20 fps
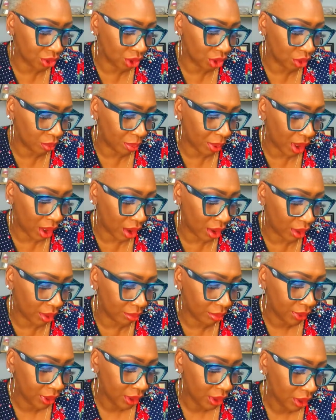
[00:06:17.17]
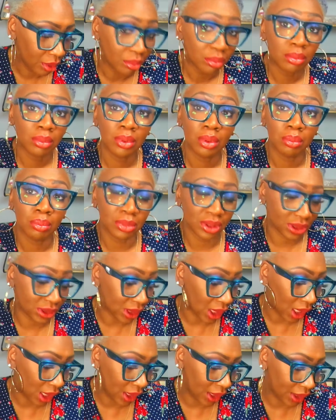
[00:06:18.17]
your palm,
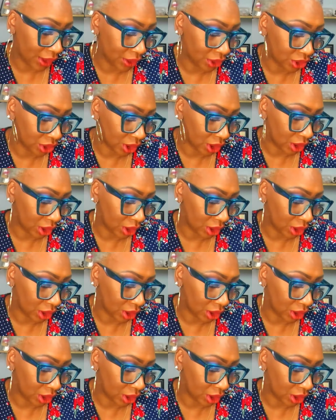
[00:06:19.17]
massage